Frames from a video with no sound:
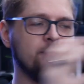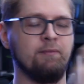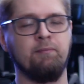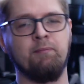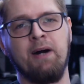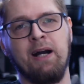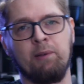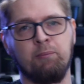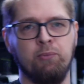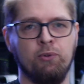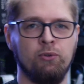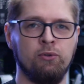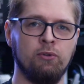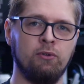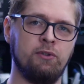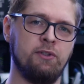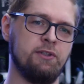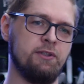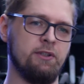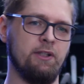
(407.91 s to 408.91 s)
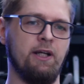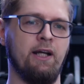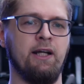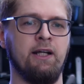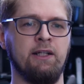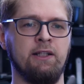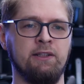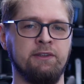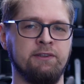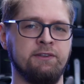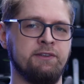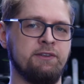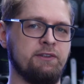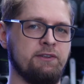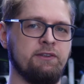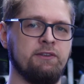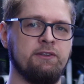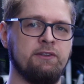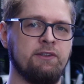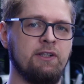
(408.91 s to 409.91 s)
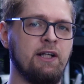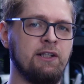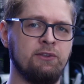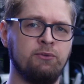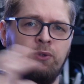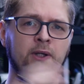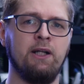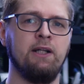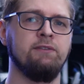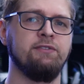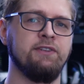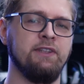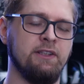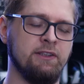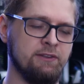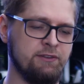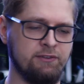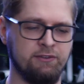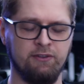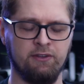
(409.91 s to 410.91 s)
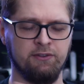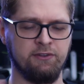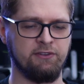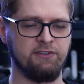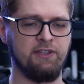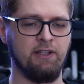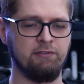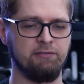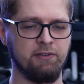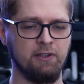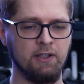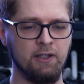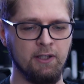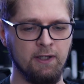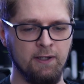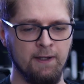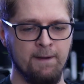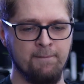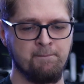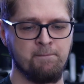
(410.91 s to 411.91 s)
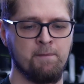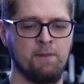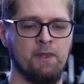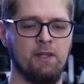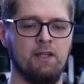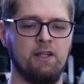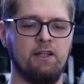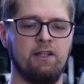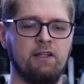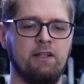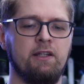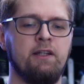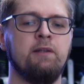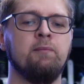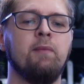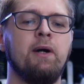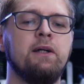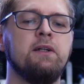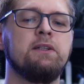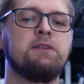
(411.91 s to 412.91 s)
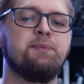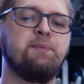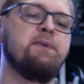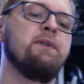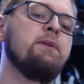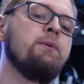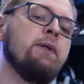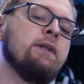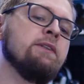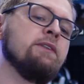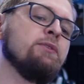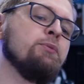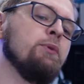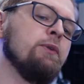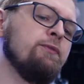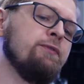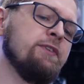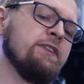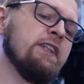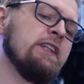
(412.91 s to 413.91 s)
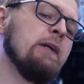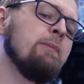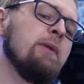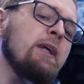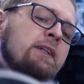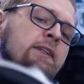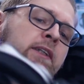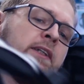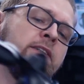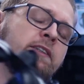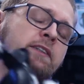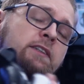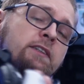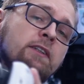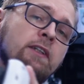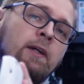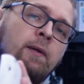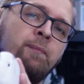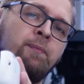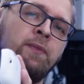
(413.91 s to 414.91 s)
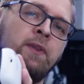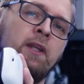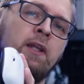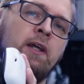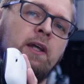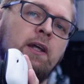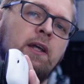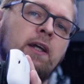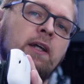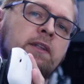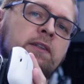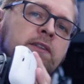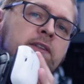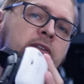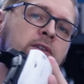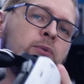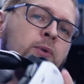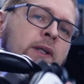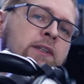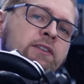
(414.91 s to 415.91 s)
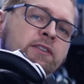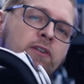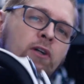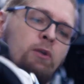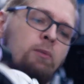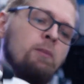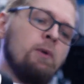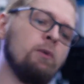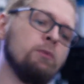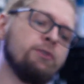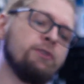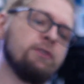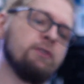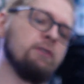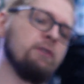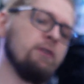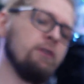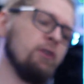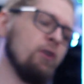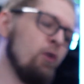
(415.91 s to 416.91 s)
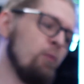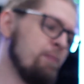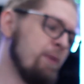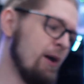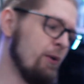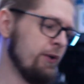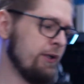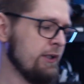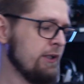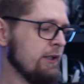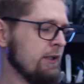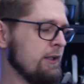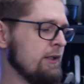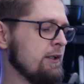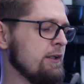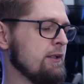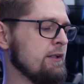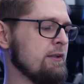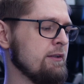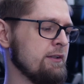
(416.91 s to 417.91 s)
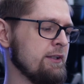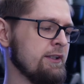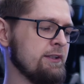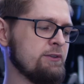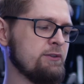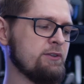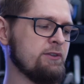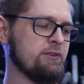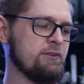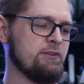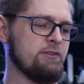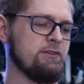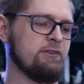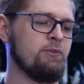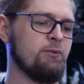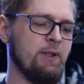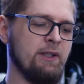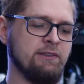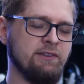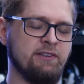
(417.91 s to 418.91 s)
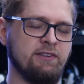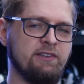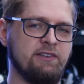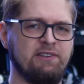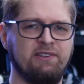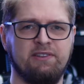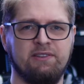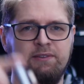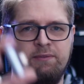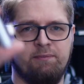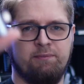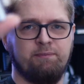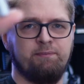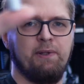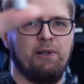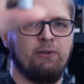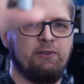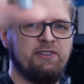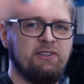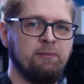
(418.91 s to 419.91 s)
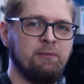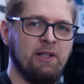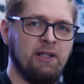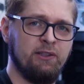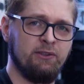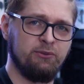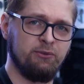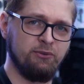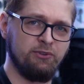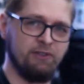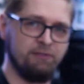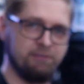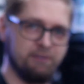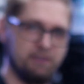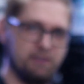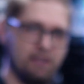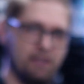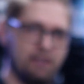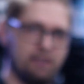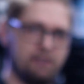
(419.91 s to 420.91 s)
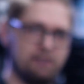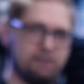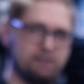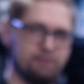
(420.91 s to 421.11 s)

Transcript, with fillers: MacBook and hard drives and other stuff. In my experience with setup like this, it drains almost no power. It drains power similar to something like